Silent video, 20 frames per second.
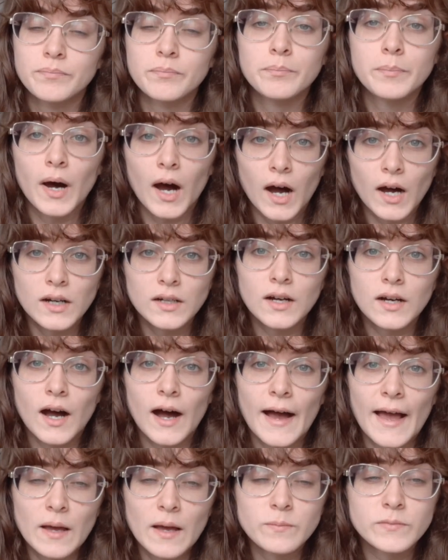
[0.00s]
But
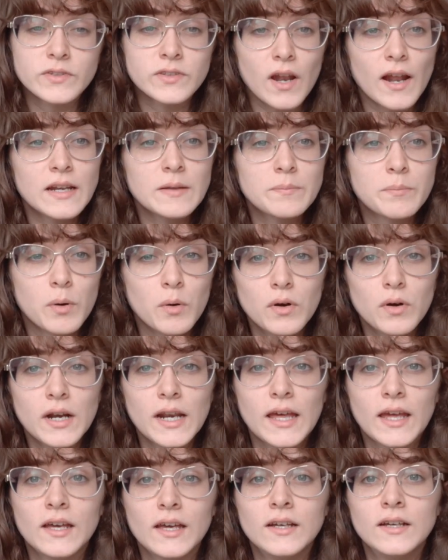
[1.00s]
I am slightly
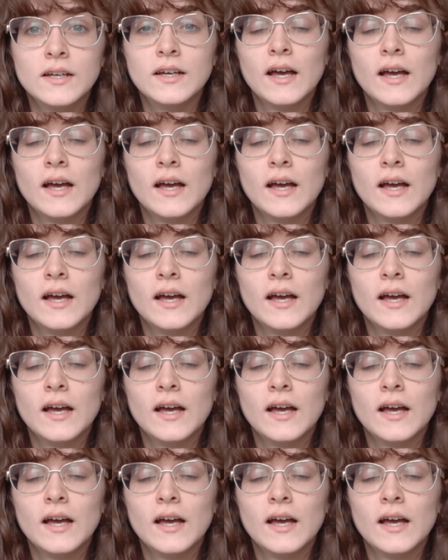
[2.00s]
poorly.